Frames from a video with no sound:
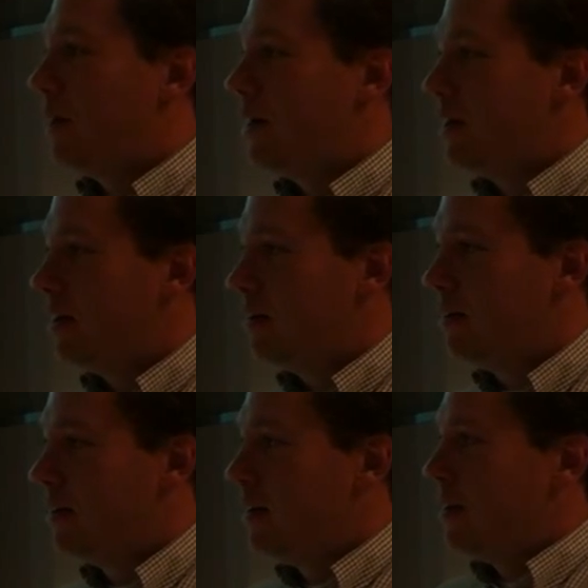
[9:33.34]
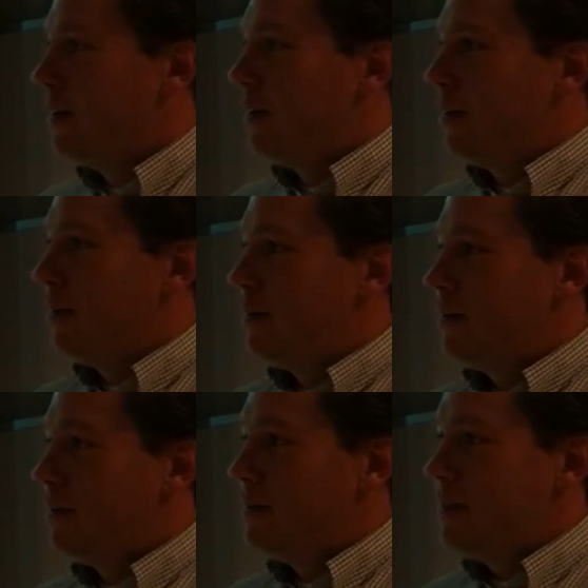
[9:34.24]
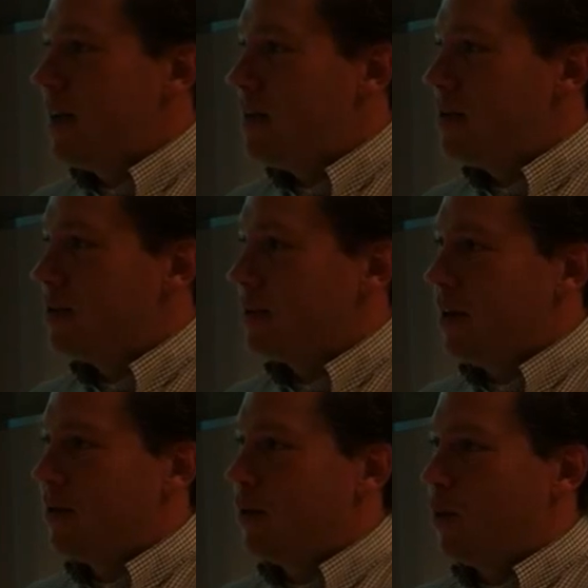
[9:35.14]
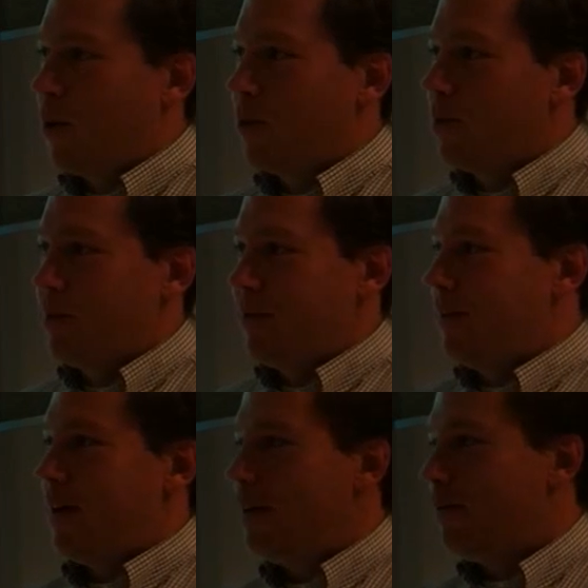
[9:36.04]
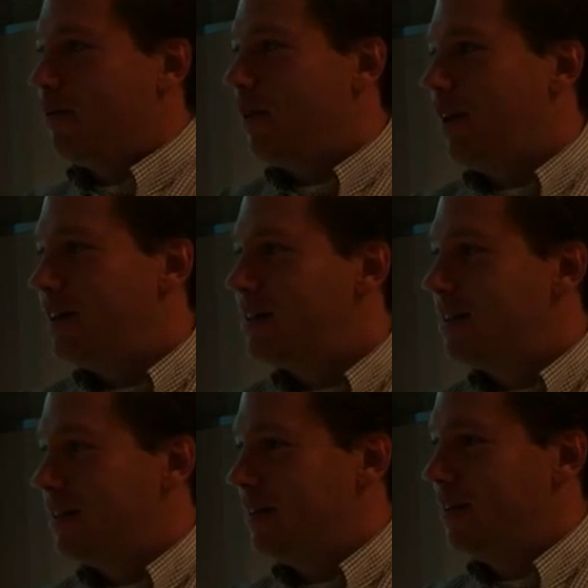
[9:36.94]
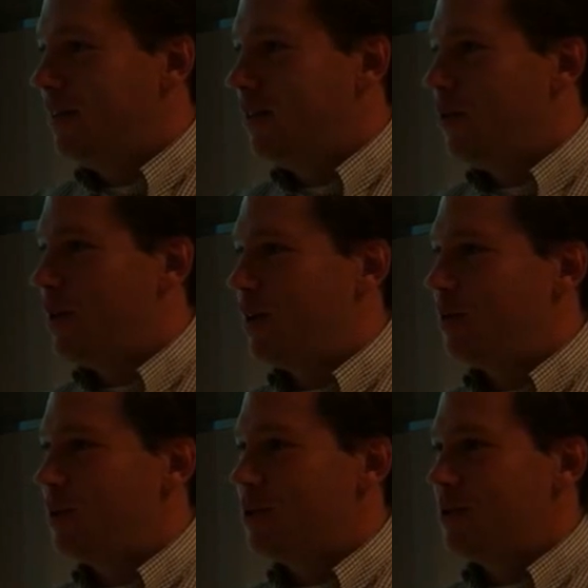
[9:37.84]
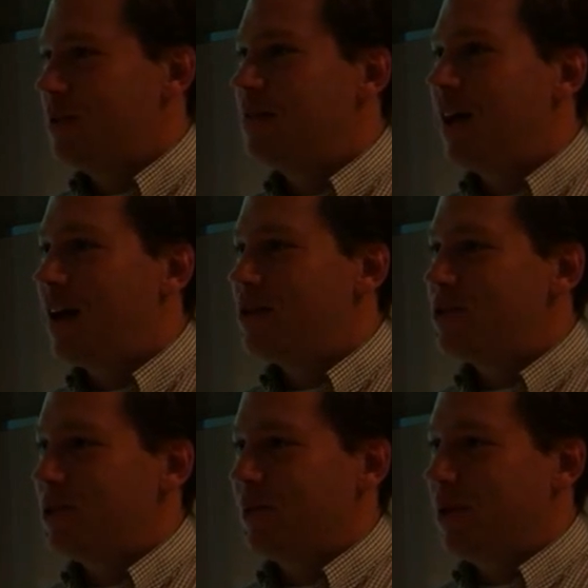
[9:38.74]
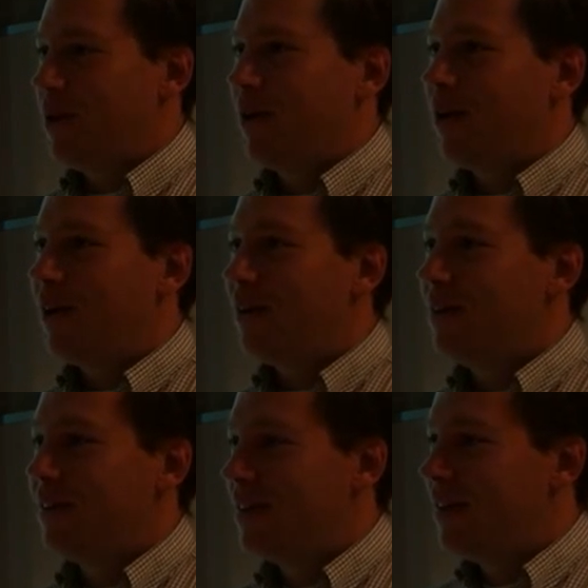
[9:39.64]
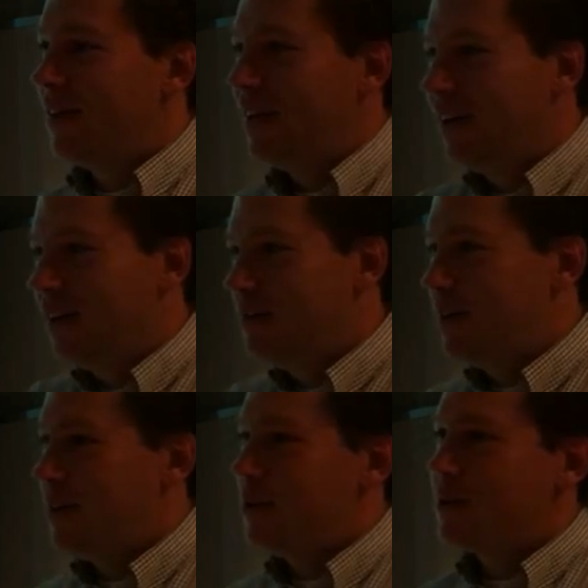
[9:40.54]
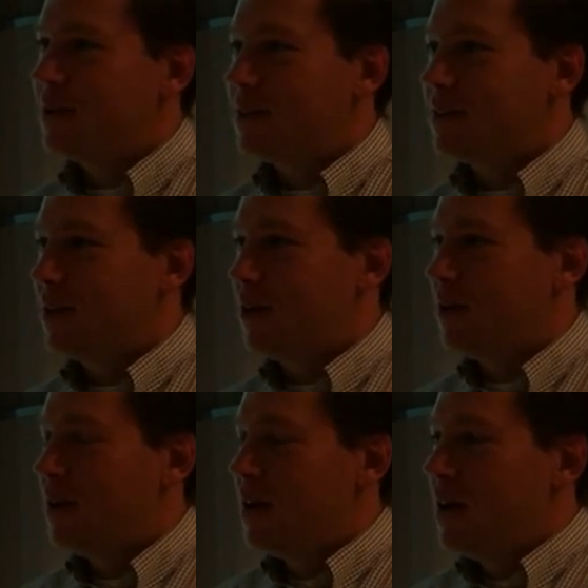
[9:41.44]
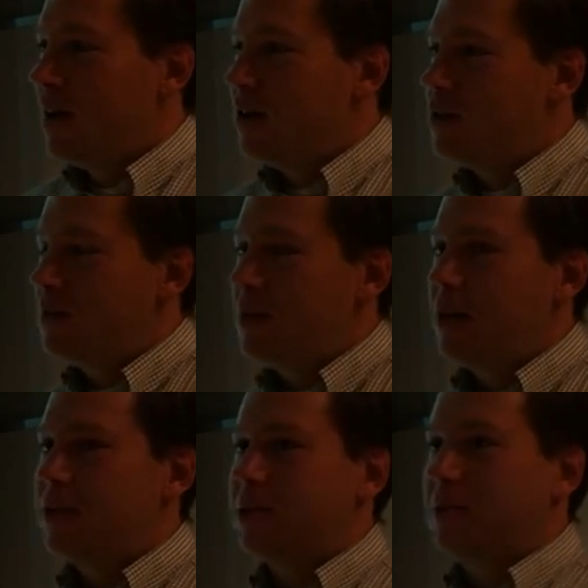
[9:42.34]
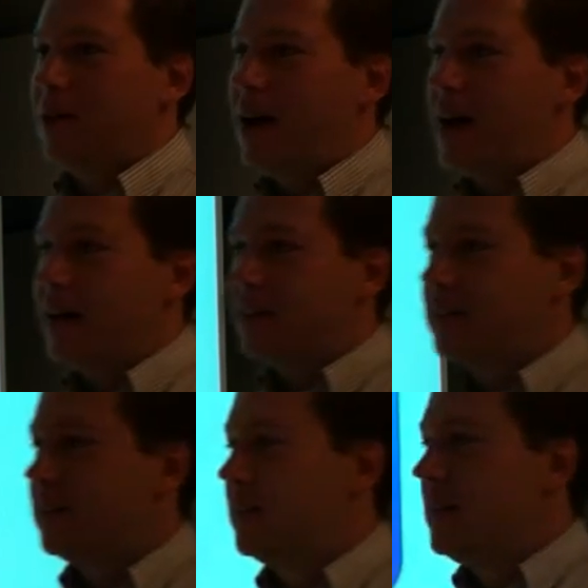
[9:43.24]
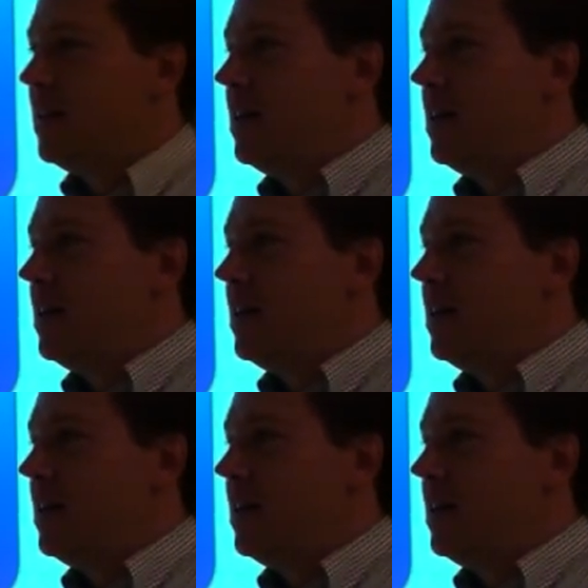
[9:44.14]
and by then, 10 years later, the world would be a very different place than the one in which you devised your protocol, and it'd be useless. So it should be no surprise